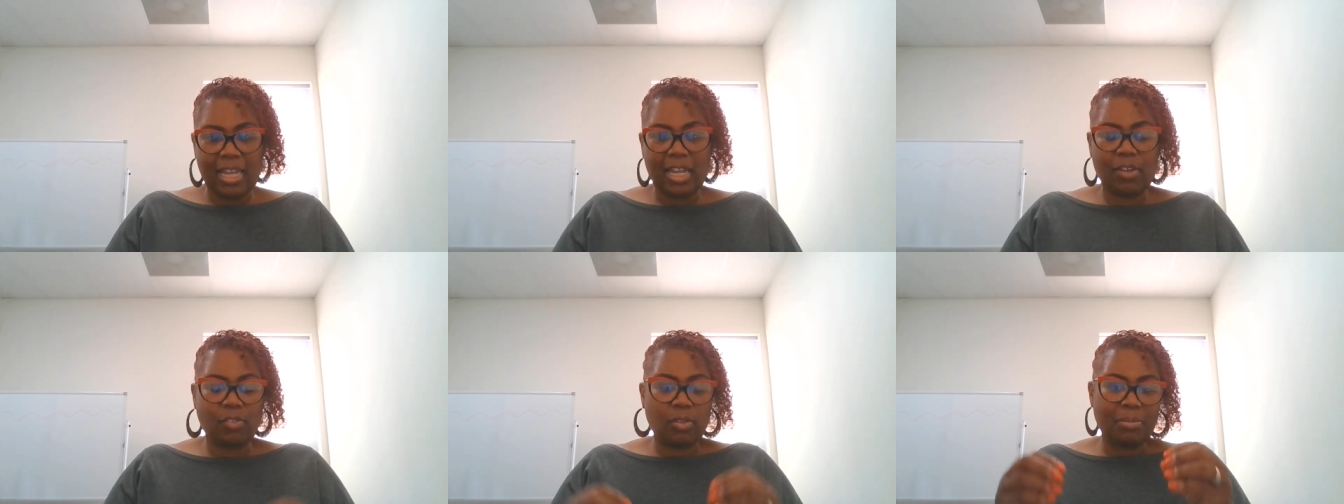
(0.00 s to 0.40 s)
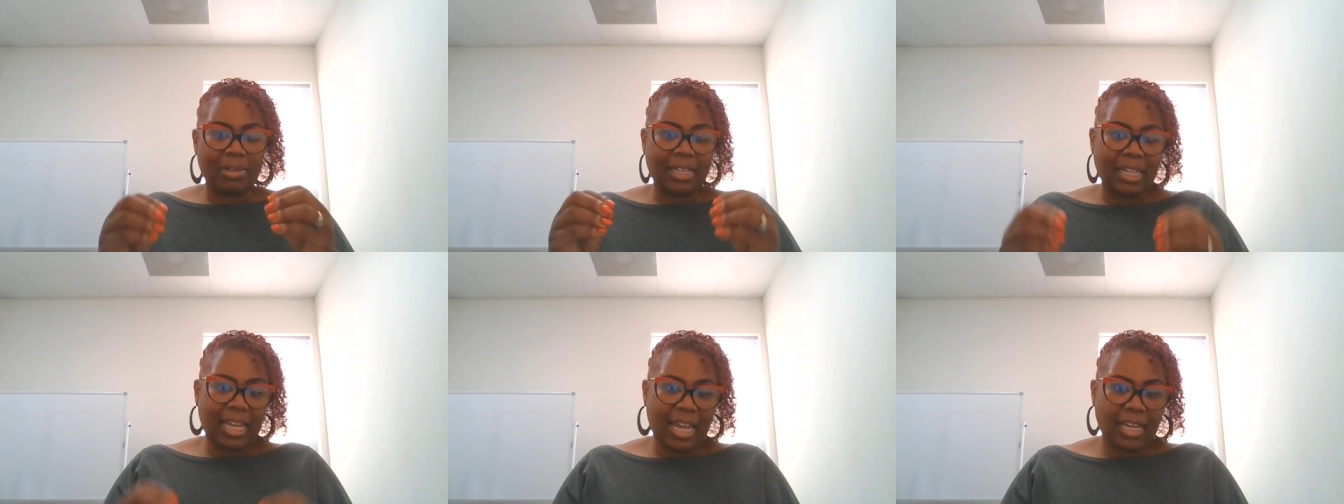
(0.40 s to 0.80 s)
If the
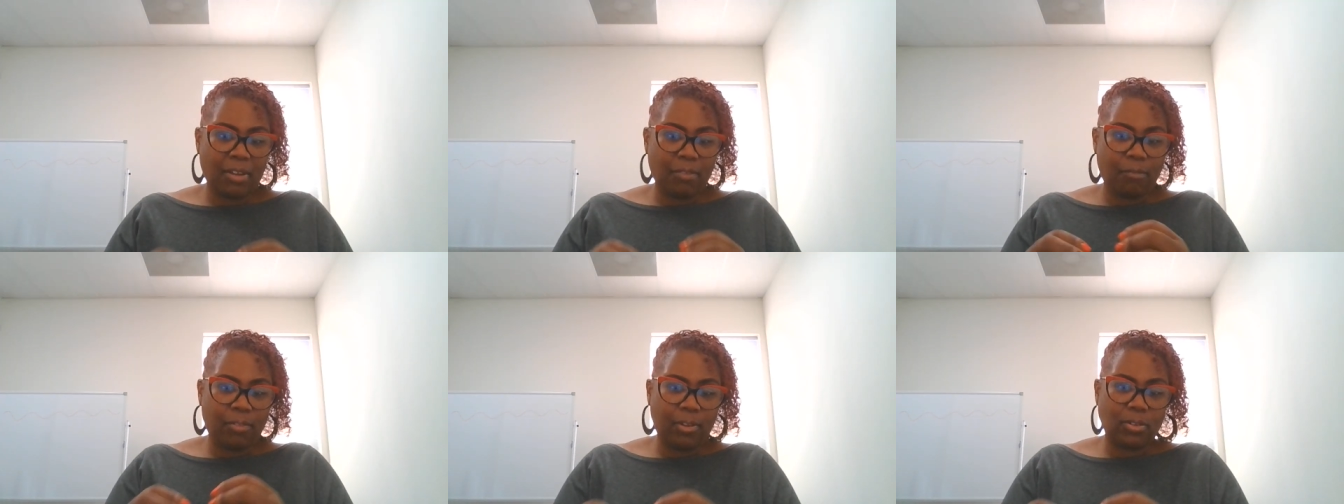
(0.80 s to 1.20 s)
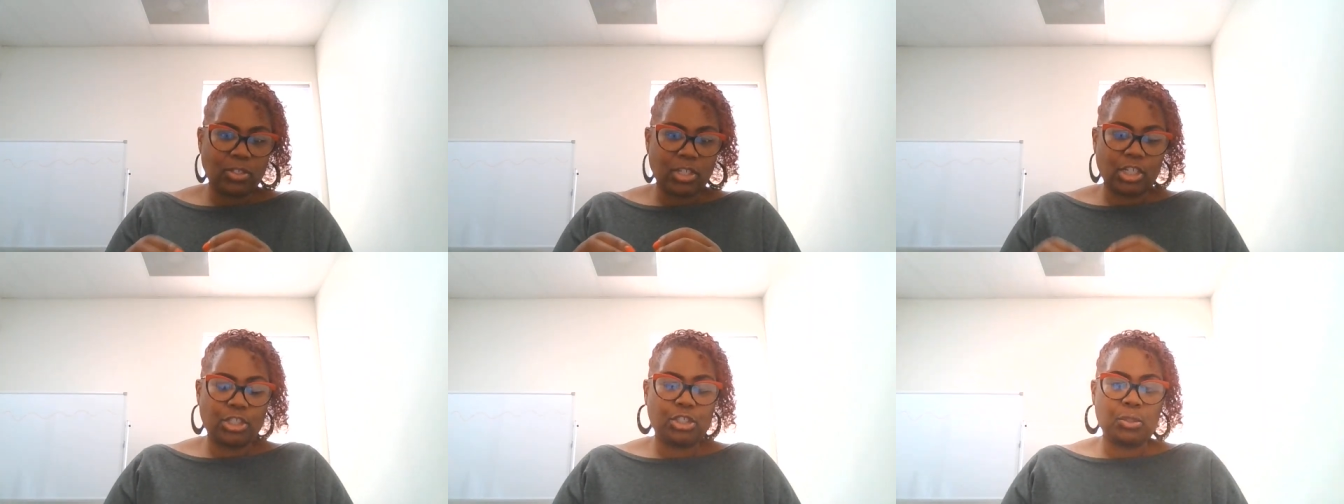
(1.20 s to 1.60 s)
mechanic
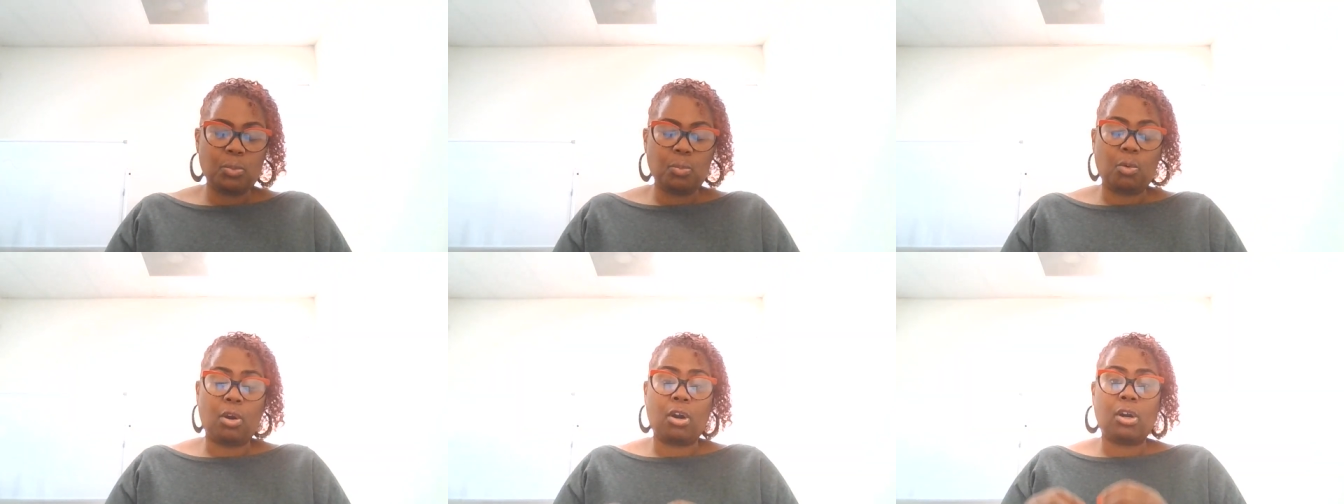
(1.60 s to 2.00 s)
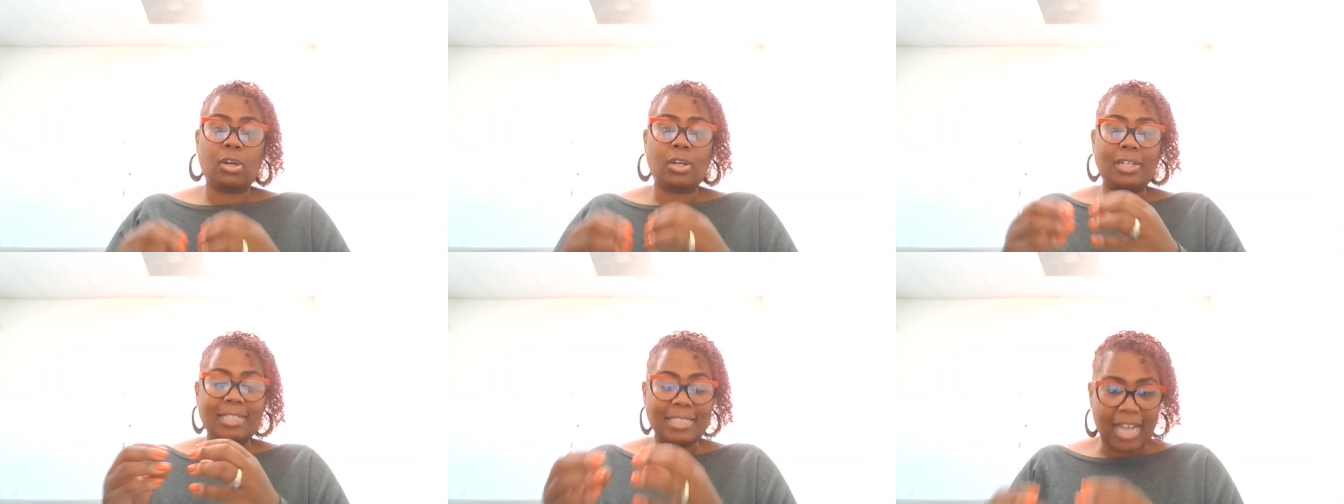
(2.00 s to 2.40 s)
feels that you
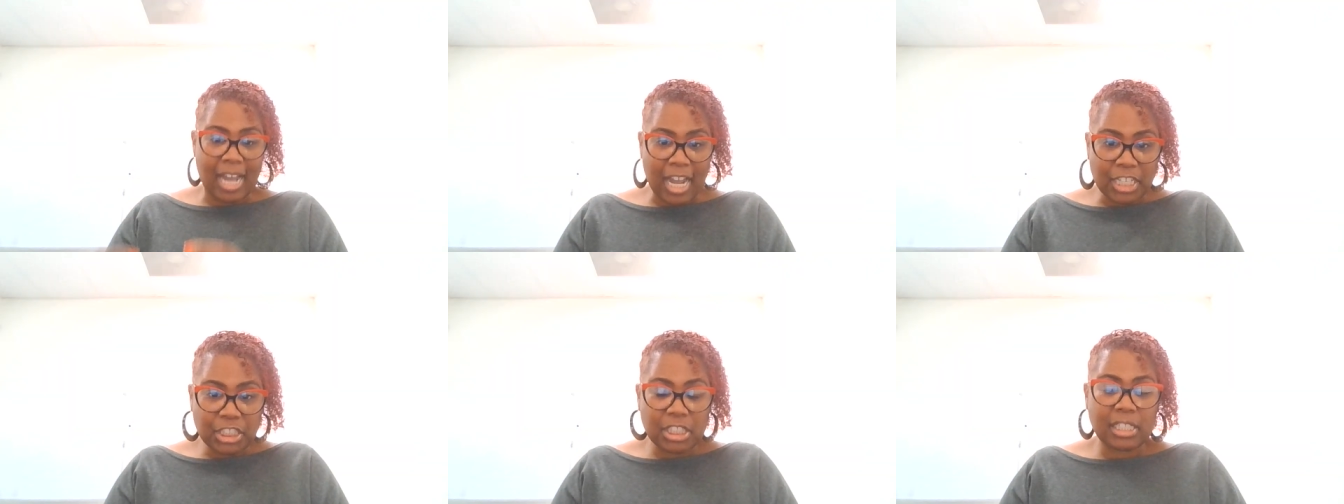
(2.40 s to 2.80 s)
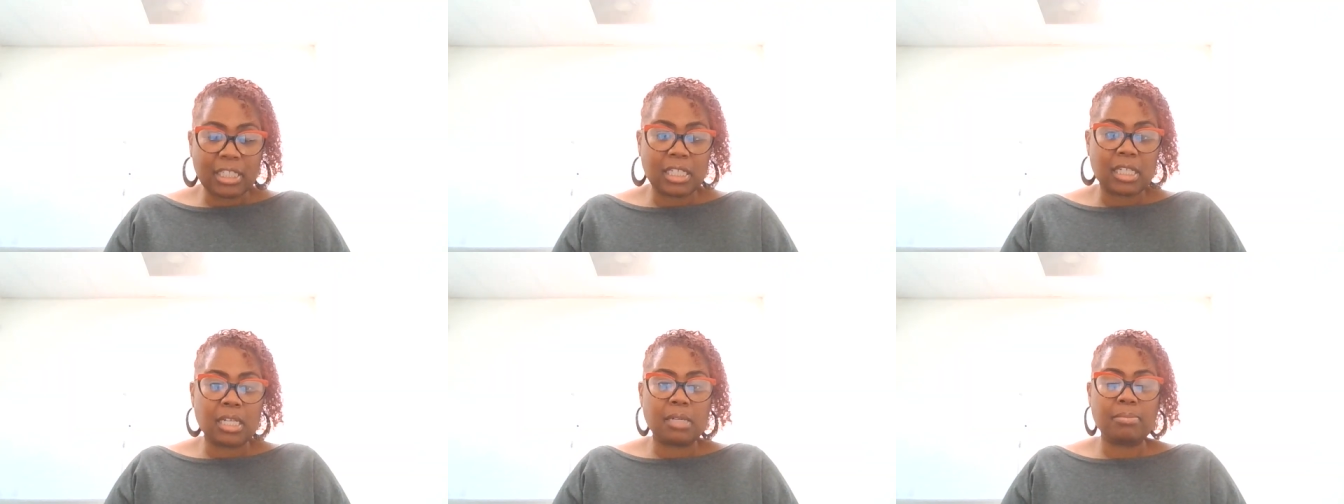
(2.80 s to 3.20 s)
are dodging
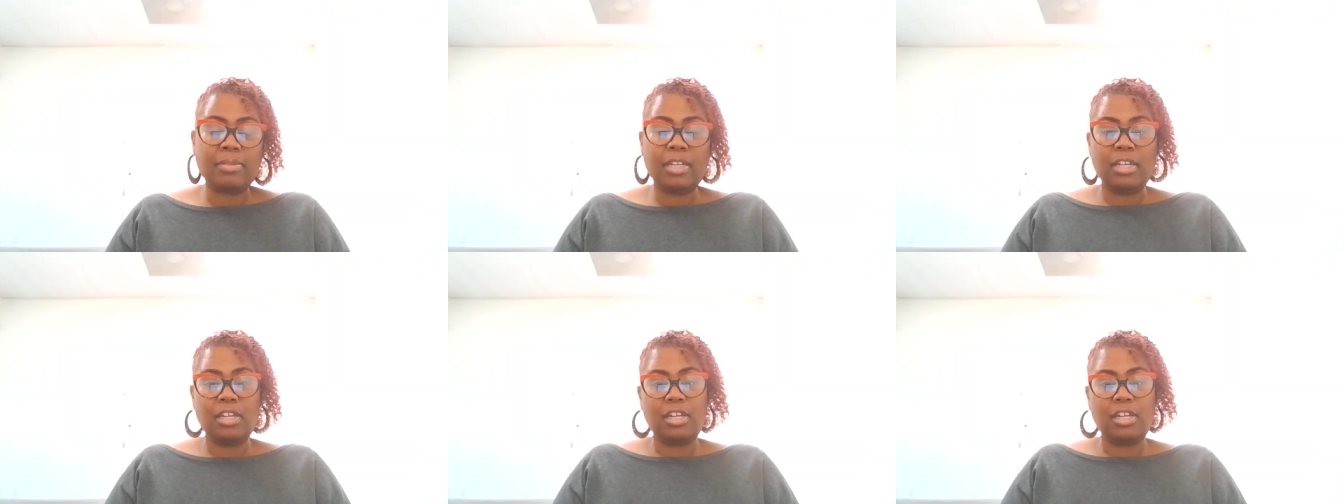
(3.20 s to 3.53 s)
them,